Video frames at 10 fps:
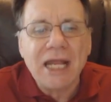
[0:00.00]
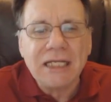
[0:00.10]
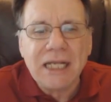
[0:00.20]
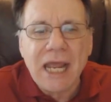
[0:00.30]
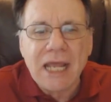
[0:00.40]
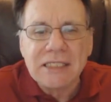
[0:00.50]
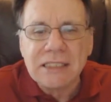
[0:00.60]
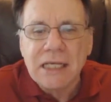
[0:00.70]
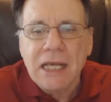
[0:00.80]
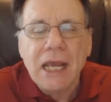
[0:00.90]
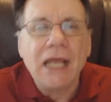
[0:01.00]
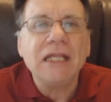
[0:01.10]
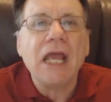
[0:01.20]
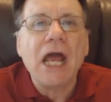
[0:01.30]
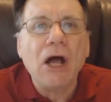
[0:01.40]
10 days,
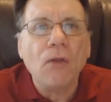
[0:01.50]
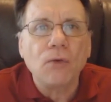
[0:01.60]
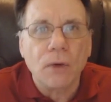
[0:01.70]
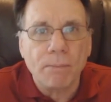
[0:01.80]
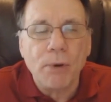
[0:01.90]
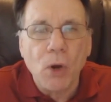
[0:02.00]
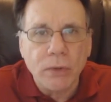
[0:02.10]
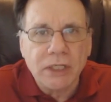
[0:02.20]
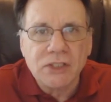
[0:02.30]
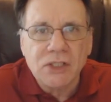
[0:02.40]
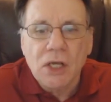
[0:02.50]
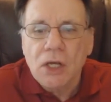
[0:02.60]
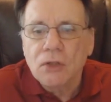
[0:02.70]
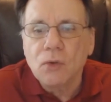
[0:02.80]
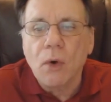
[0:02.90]
and they held their opponents
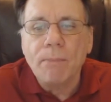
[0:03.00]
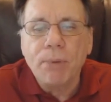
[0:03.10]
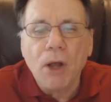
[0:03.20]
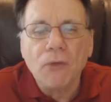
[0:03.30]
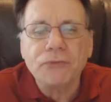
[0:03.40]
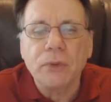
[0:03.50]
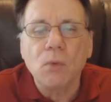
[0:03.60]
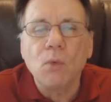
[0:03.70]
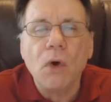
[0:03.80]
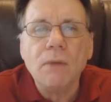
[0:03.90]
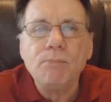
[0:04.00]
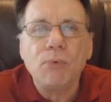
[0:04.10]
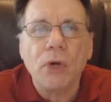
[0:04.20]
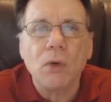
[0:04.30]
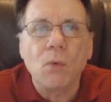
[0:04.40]
to a paltry
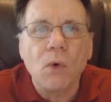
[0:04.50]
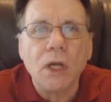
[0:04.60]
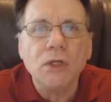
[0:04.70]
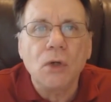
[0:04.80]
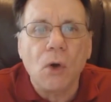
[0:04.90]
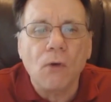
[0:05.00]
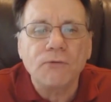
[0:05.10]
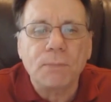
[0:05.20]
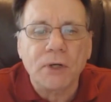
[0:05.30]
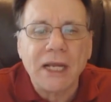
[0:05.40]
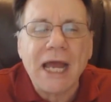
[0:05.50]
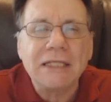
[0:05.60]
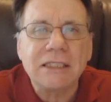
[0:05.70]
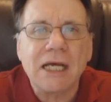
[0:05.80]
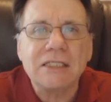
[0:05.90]
1.1 goals per
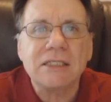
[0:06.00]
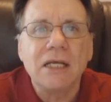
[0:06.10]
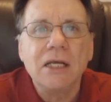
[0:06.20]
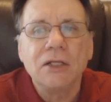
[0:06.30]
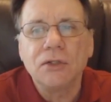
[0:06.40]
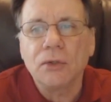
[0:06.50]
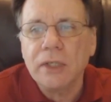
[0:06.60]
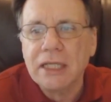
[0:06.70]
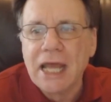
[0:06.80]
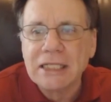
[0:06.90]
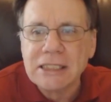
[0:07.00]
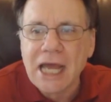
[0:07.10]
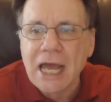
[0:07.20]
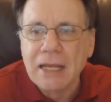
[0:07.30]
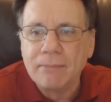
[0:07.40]
contest during that
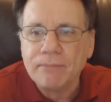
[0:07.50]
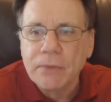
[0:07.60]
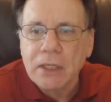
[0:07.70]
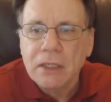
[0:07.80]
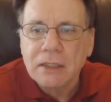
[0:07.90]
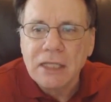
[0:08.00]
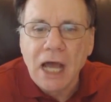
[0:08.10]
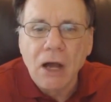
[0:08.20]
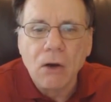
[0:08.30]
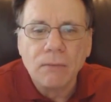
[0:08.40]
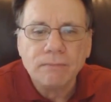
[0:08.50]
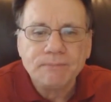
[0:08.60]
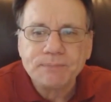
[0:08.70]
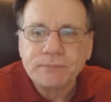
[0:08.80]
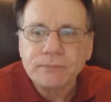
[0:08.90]
time. Now,